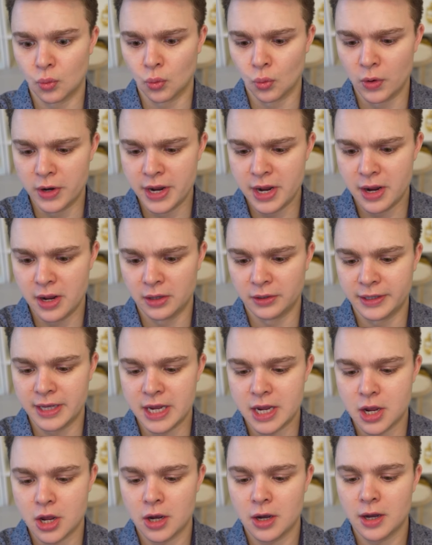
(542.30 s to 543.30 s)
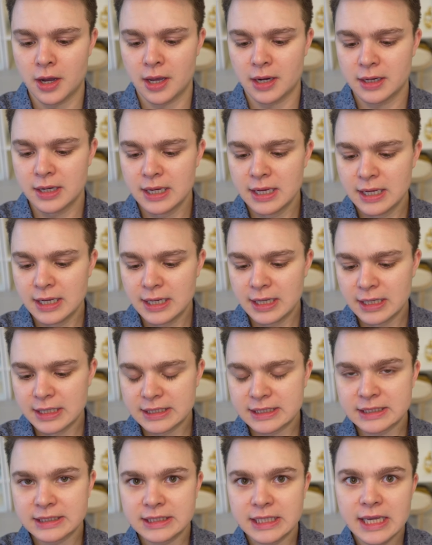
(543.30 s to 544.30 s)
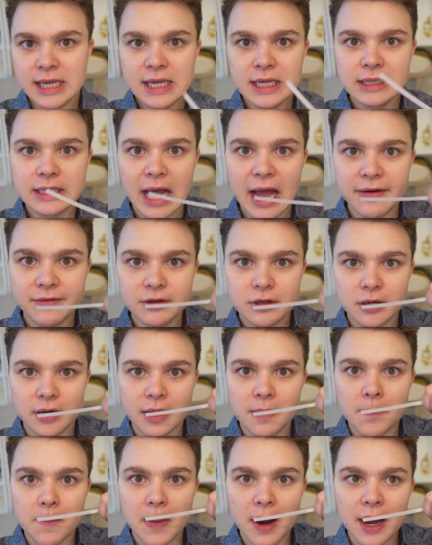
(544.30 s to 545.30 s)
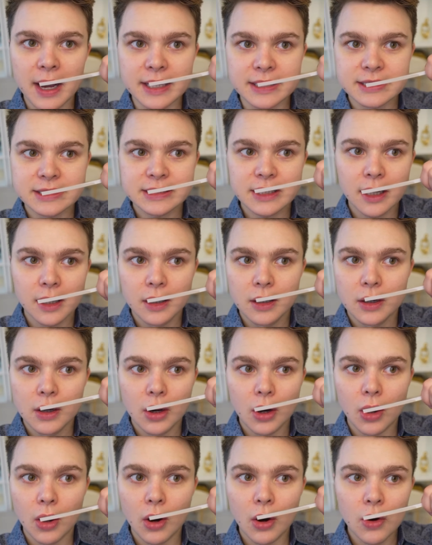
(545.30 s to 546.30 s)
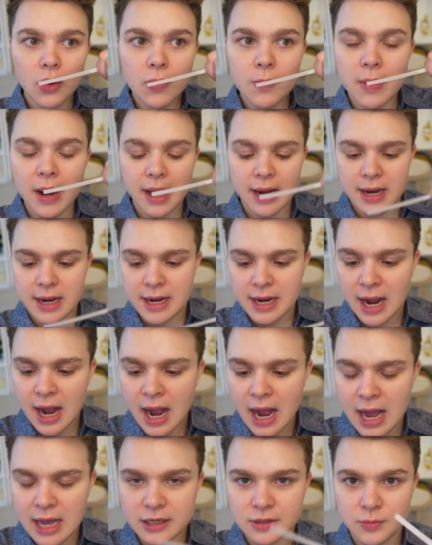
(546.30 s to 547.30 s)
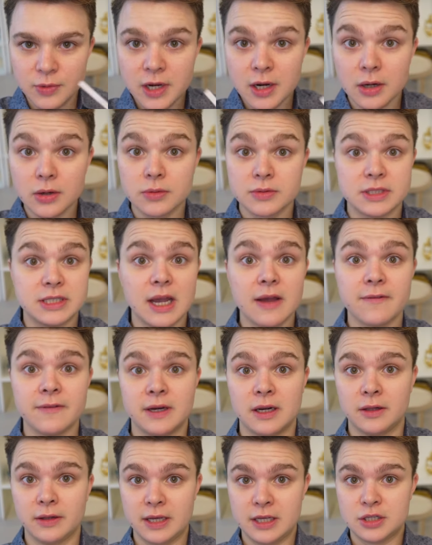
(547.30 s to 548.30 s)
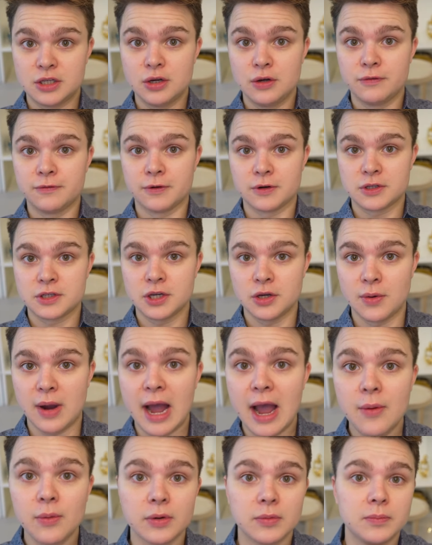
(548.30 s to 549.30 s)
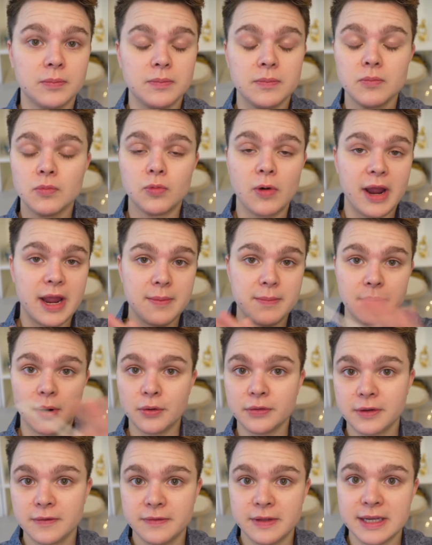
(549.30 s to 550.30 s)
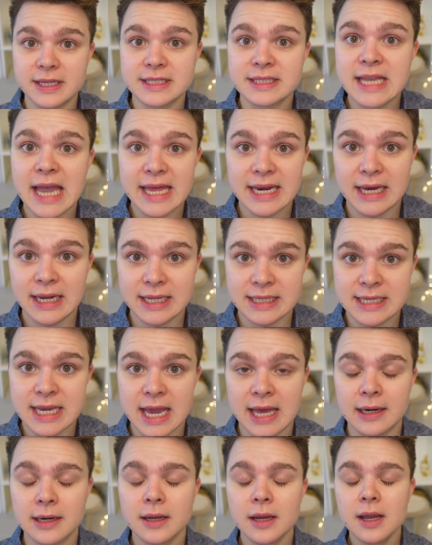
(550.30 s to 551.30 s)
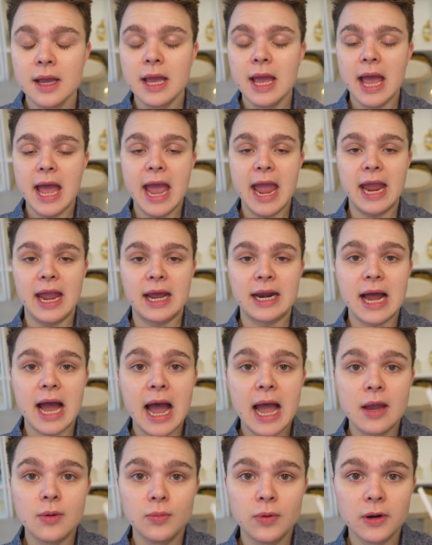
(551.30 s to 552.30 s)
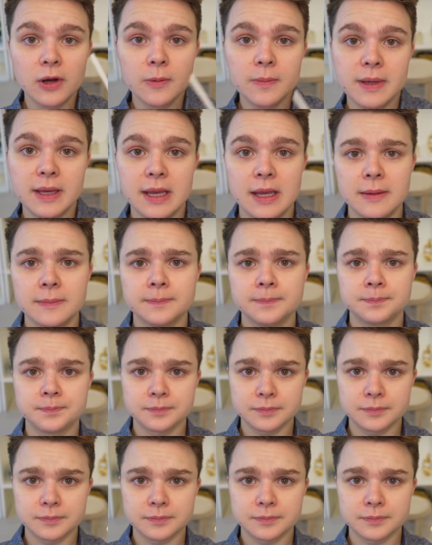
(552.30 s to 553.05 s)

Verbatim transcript: really good. Sea lavender and musk. Oh my God, we are definitely two for two. I would rate both of these 10 out of 10. And I will be